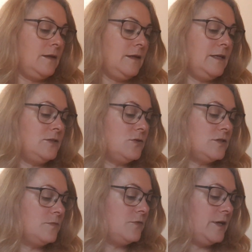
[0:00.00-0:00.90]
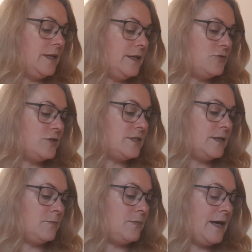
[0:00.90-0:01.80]
It's got some really
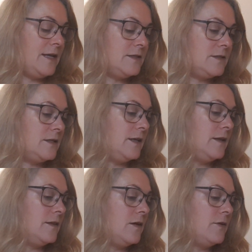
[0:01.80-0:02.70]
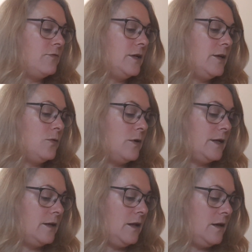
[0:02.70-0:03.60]
interesting patterns in here that I really
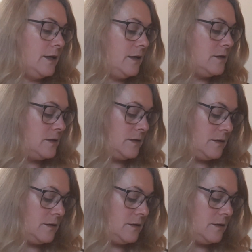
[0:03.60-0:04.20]
quite liked.